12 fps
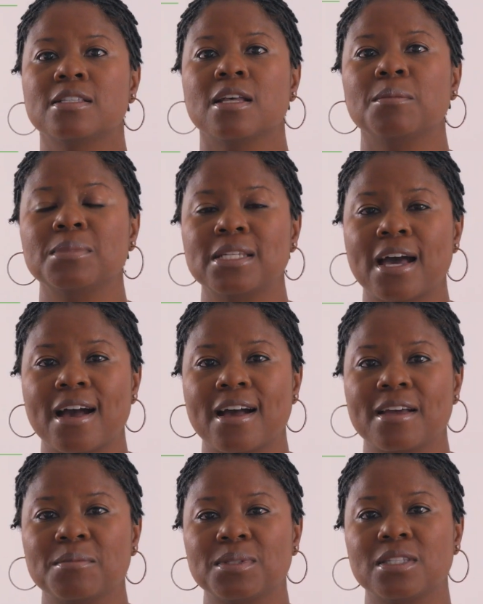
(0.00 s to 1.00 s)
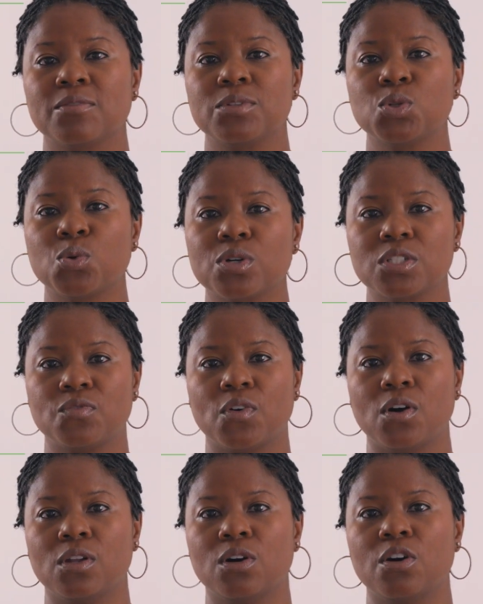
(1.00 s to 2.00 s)
Sometimes the doors
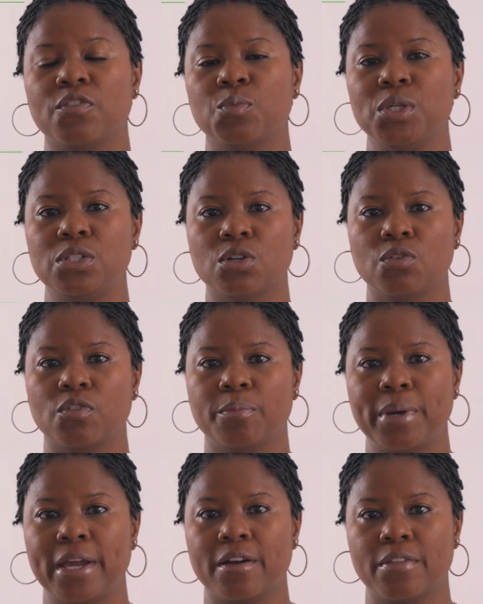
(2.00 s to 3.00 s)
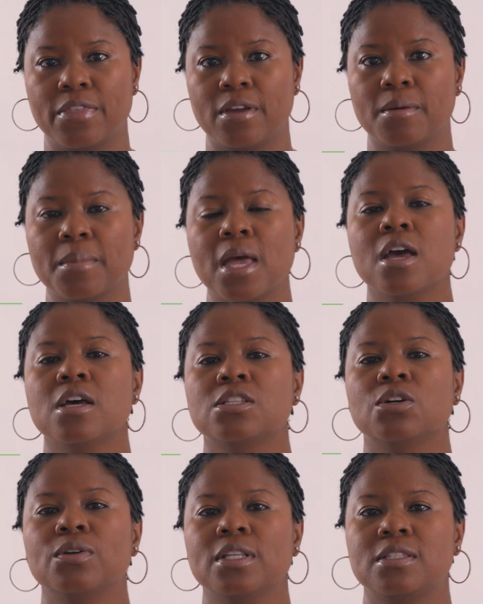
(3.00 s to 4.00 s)
fall off and we don't repair them.
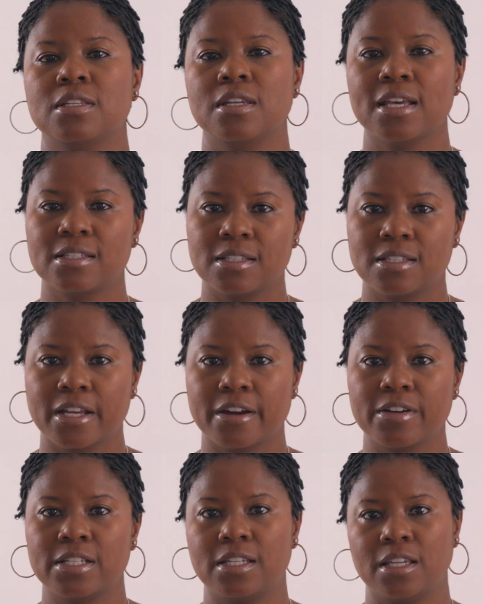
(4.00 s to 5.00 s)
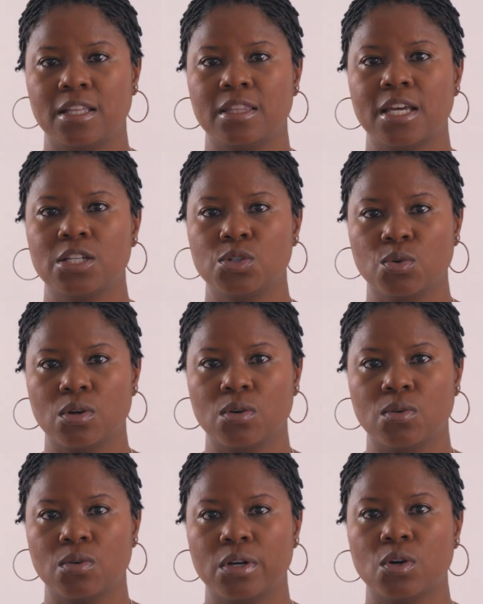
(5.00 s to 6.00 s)
So it's necessary to get that door
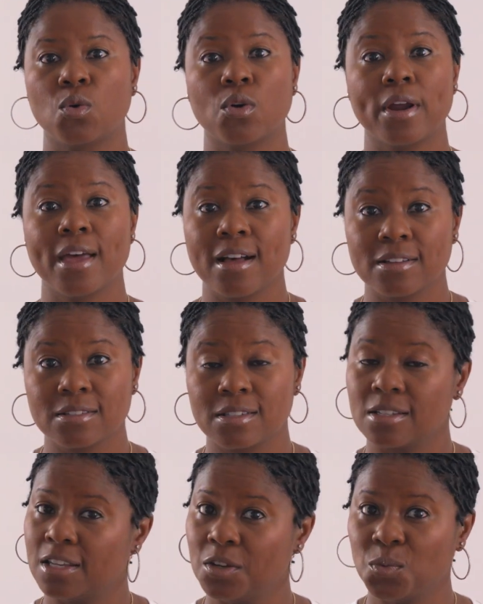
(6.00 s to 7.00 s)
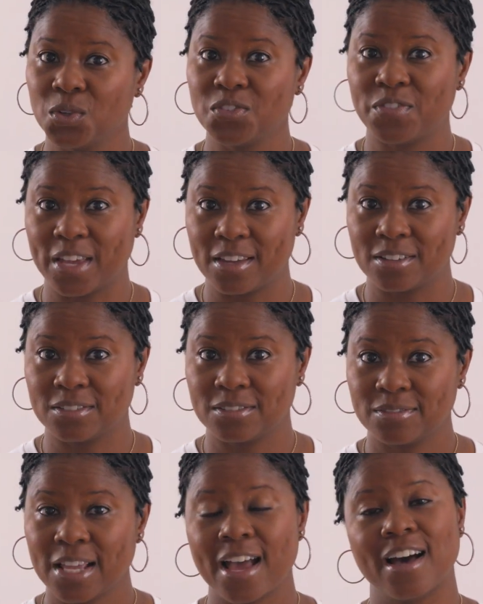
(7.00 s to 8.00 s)
on or else it will fail.
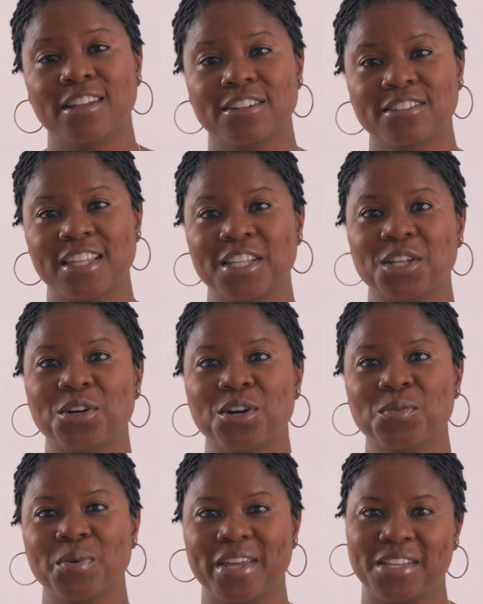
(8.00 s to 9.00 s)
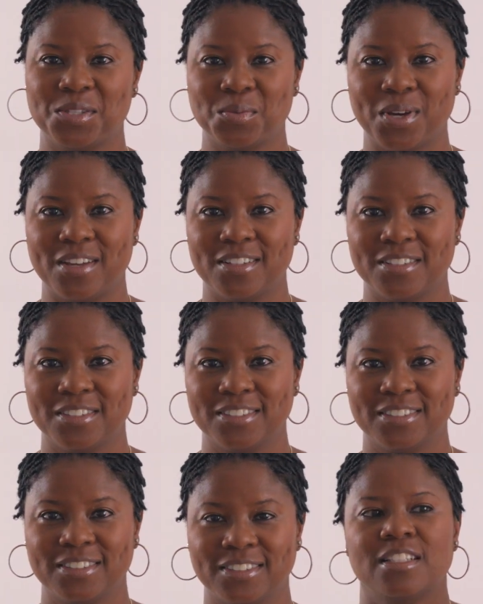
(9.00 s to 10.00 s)
I learned that the hard way as well.
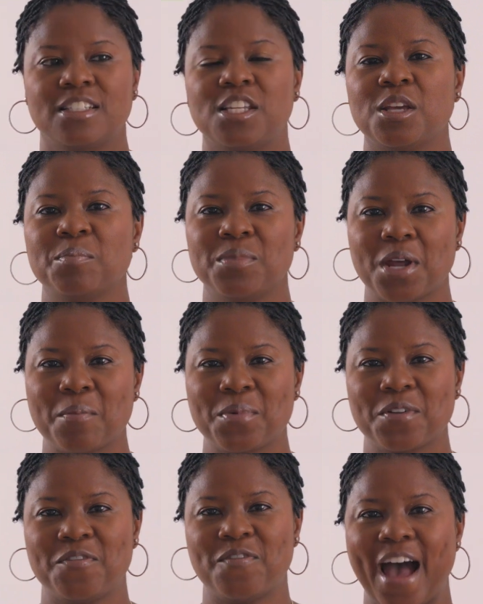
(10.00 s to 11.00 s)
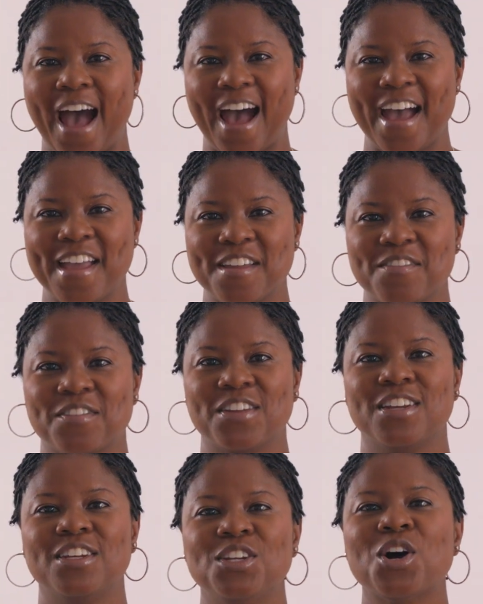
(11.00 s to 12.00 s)
Tip number 5,
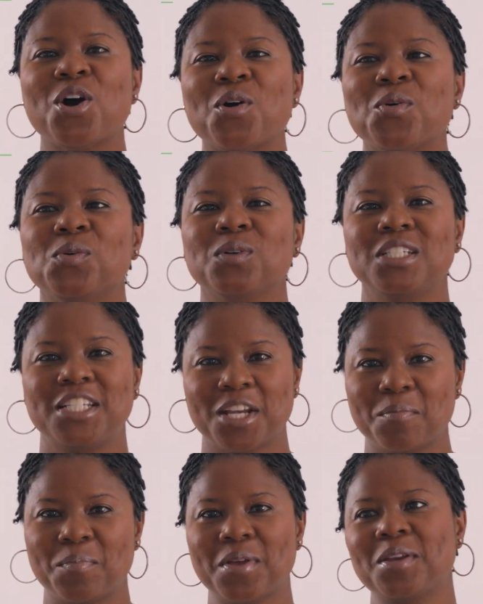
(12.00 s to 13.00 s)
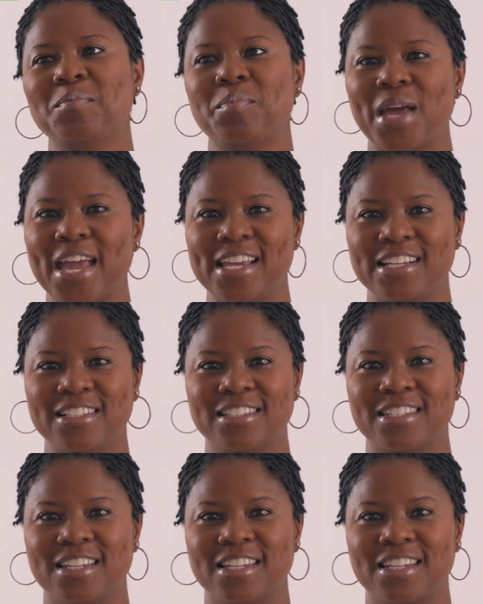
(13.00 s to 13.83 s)
no chipping paint.